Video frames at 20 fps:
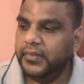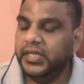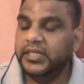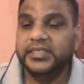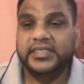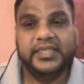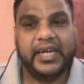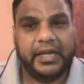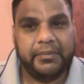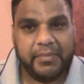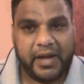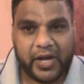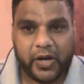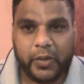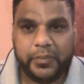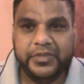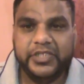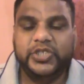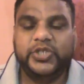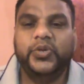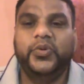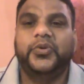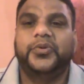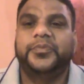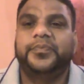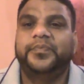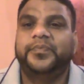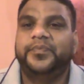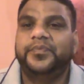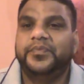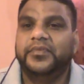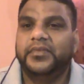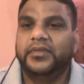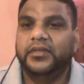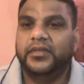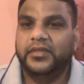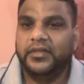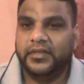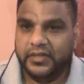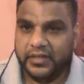start back up the show.
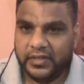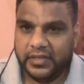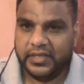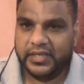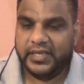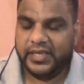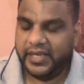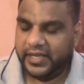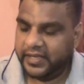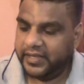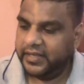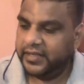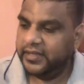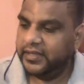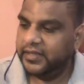Yeah.